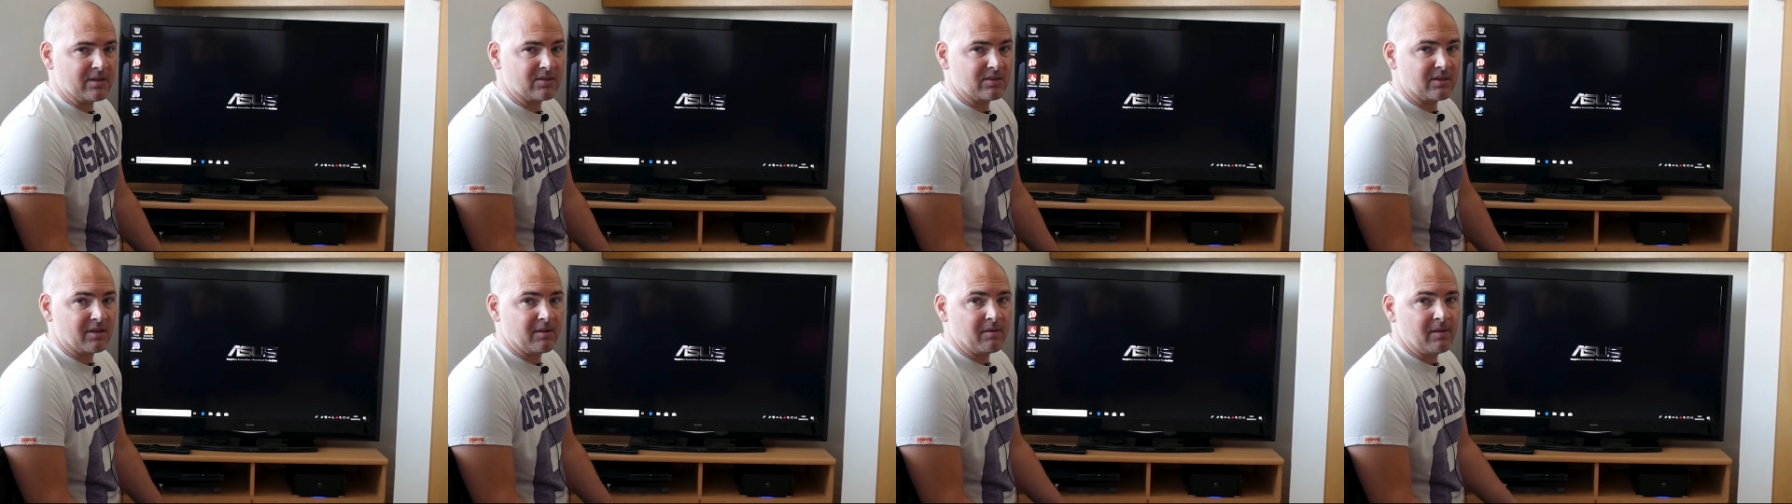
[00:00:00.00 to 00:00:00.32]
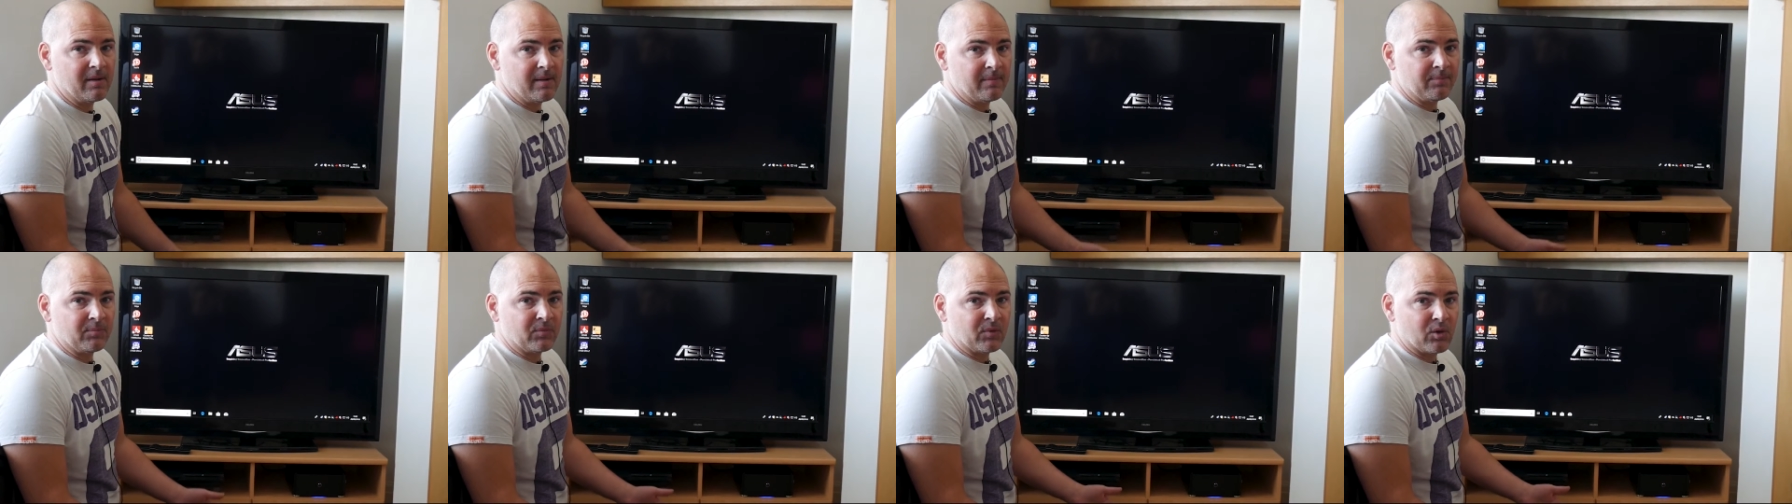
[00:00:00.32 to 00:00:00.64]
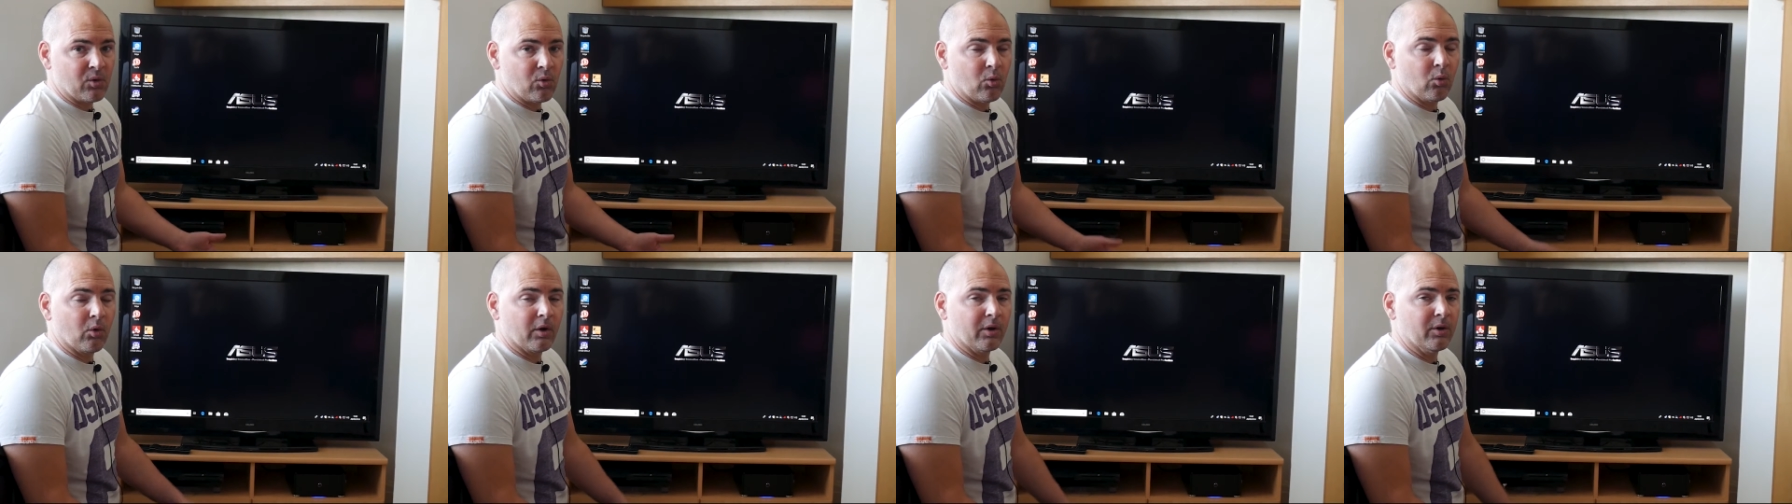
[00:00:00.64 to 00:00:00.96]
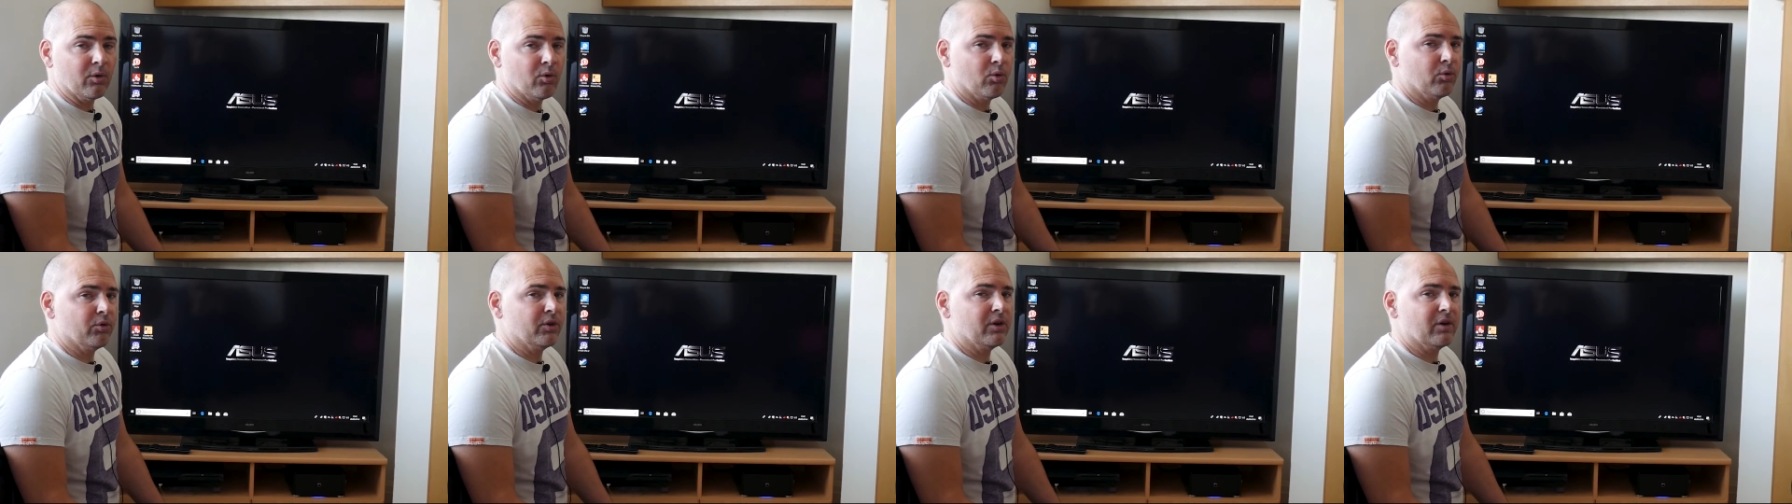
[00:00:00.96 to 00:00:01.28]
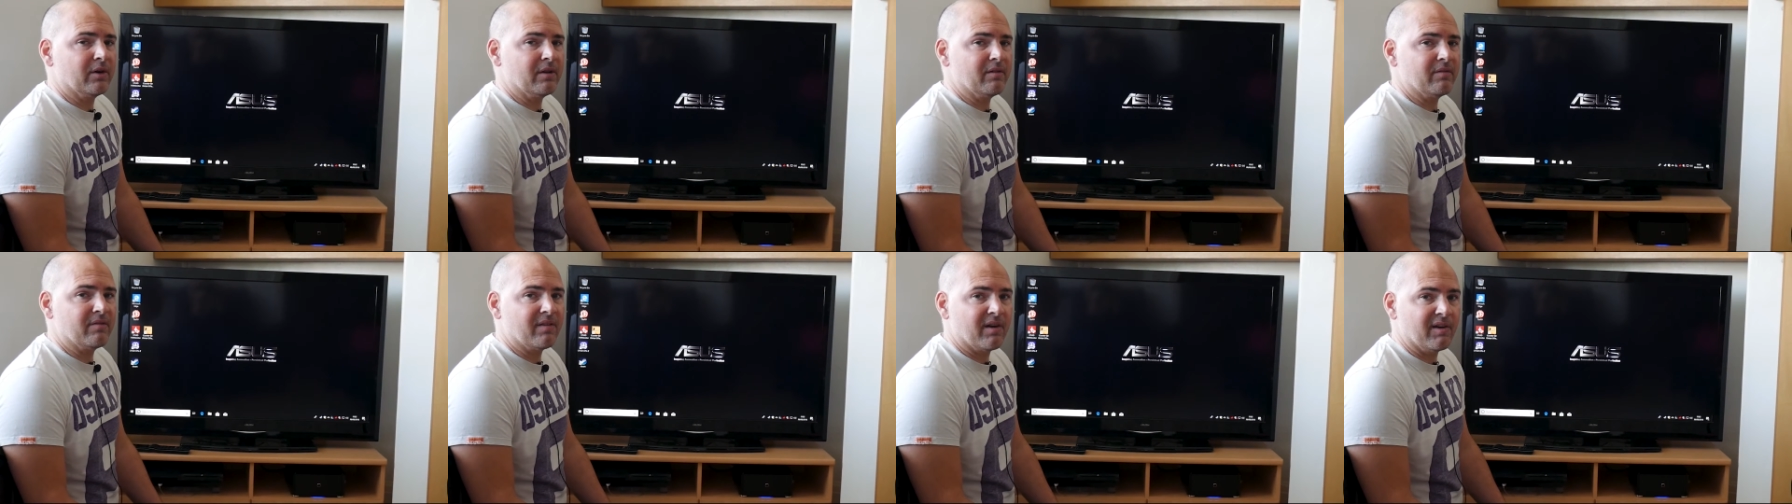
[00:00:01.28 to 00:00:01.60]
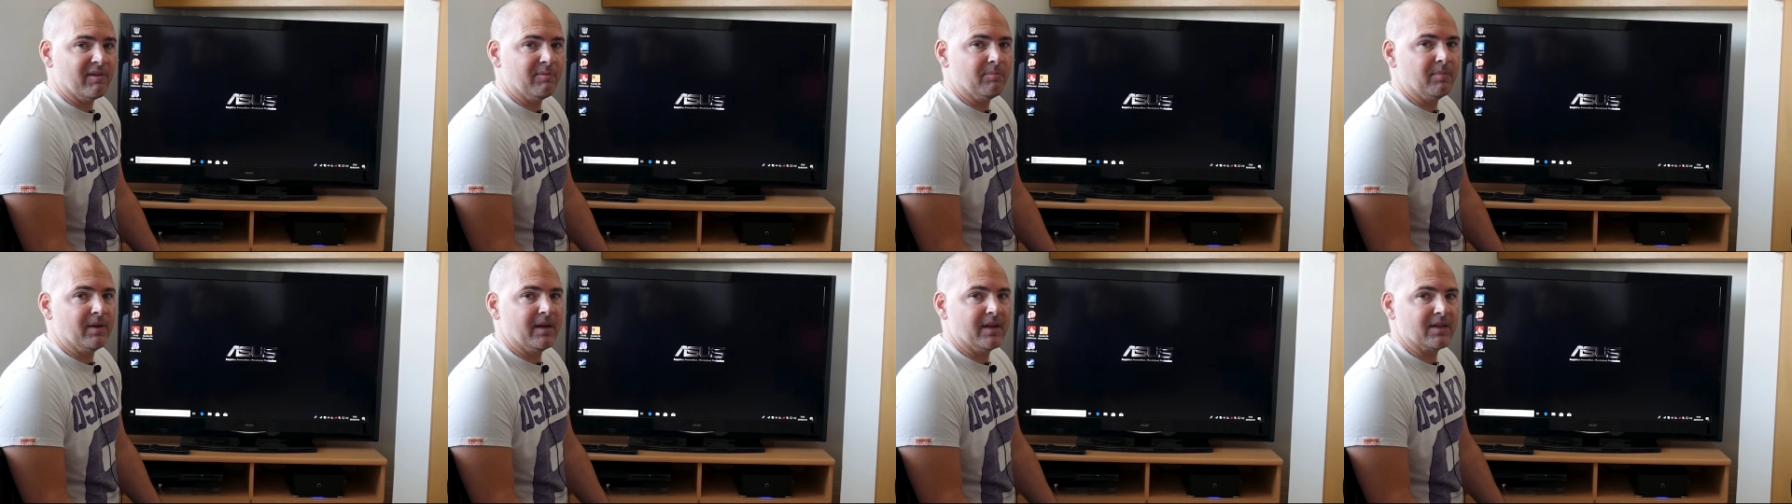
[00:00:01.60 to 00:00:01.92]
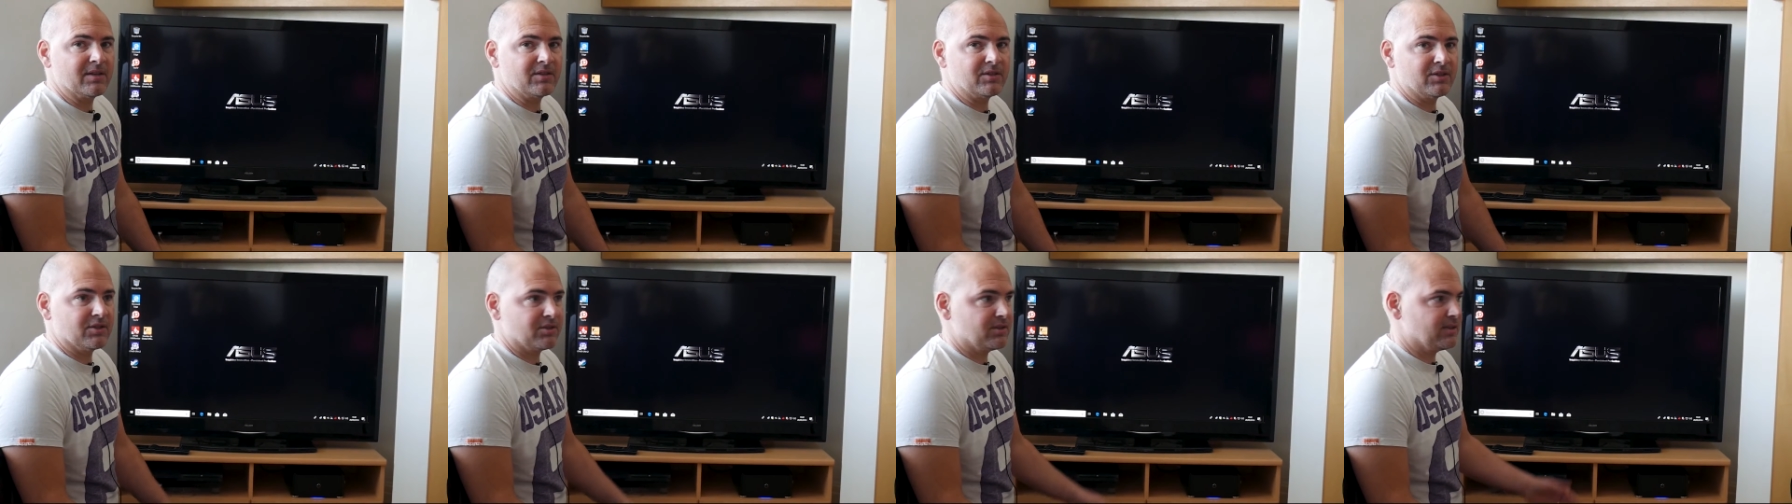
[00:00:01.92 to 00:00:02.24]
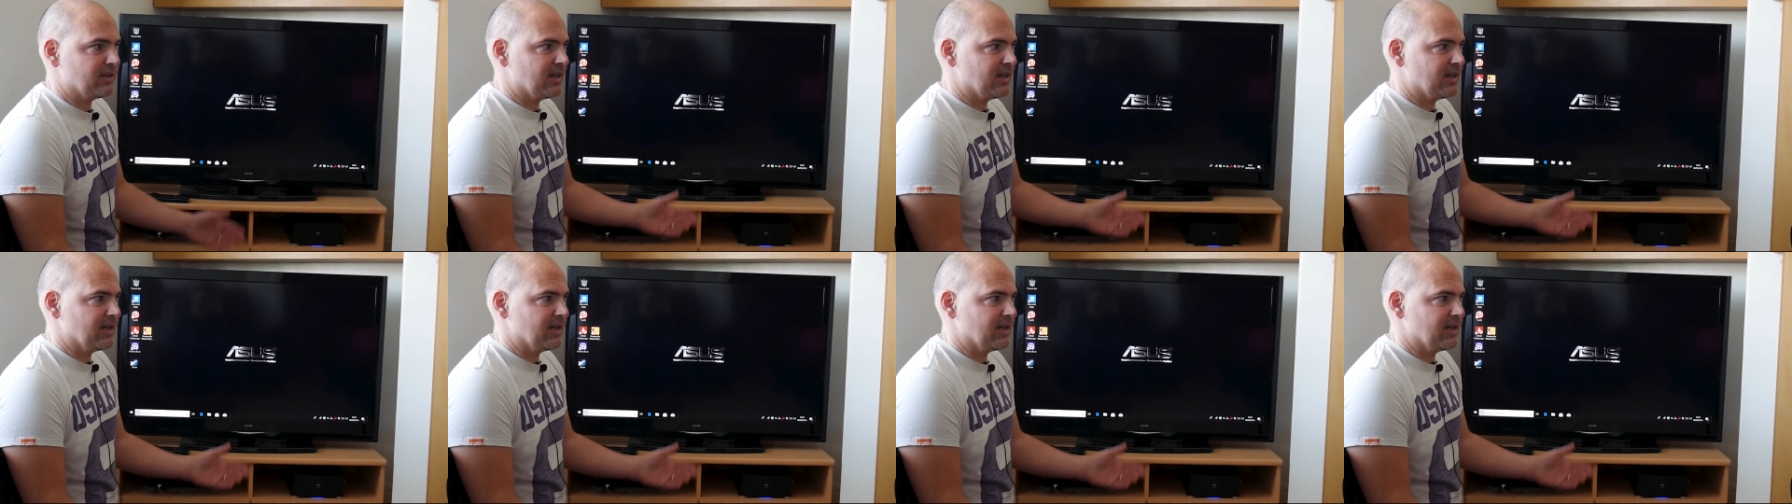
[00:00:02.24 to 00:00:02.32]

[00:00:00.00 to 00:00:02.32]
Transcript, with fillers: So all in all, nearly five minutes just